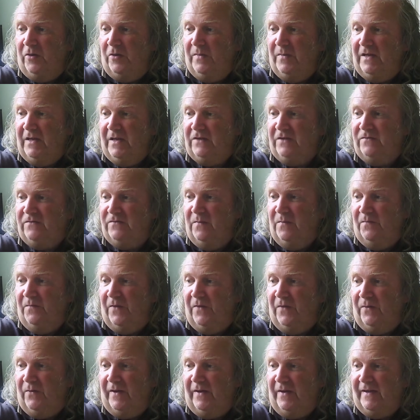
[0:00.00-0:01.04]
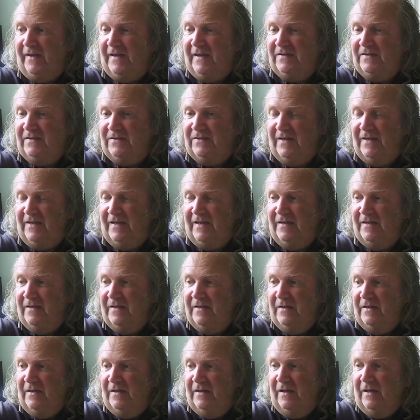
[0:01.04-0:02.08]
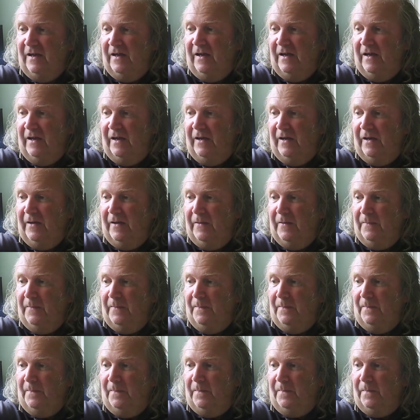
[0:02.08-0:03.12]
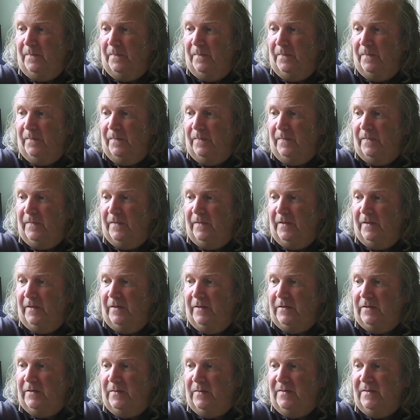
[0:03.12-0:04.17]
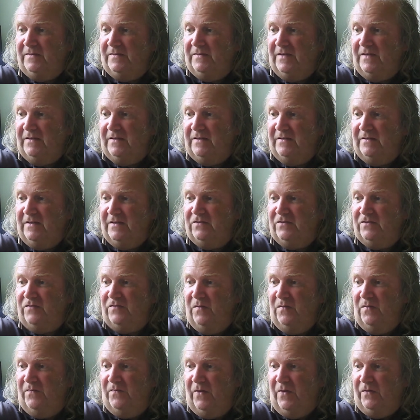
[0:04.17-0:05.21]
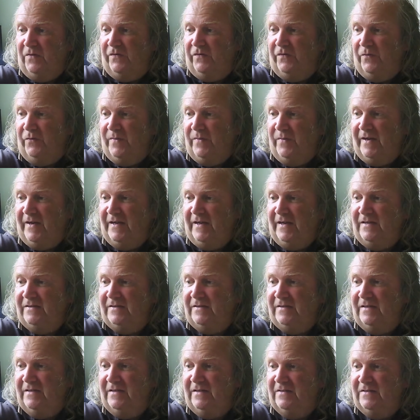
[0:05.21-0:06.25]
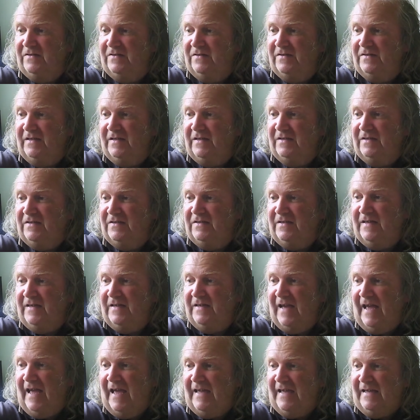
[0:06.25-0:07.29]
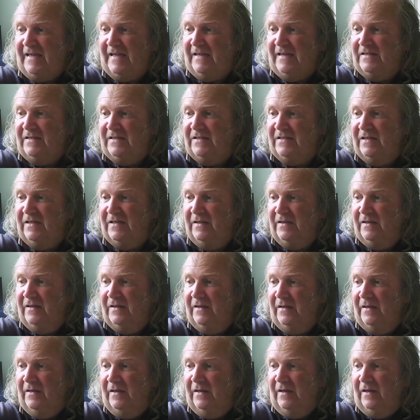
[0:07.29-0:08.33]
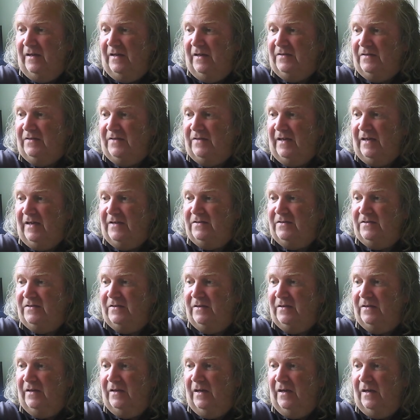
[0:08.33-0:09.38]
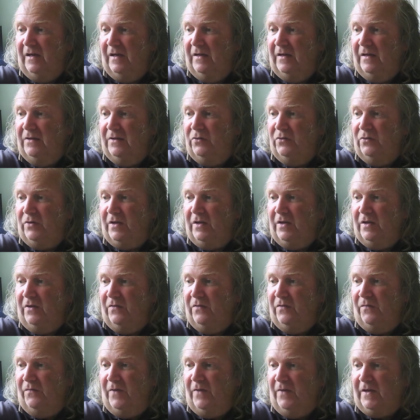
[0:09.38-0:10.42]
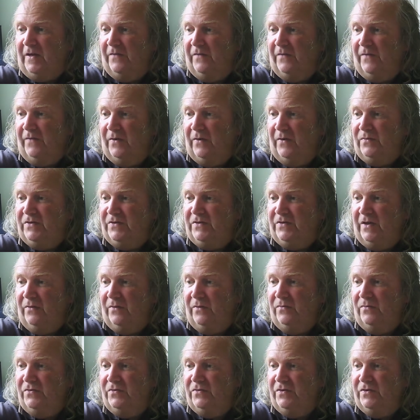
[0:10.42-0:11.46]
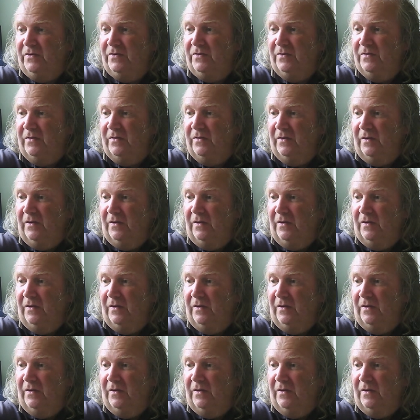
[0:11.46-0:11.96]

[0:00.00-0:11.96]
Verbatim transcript: in Dominic's trim phone, I guess, there. Um, Dominic says that this trim phone is from nineteen sixty-eight, it says, and looking on the Flickr photos,